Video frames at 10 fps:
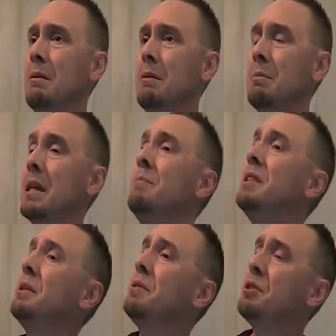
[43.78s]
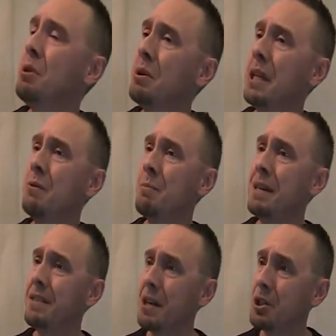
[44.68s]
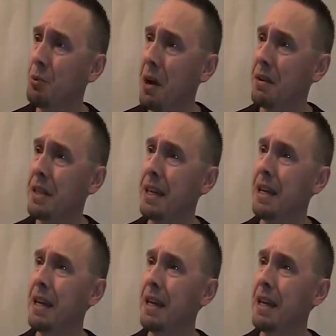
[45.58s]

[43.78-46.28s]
But I'm still struggling with my sexuality.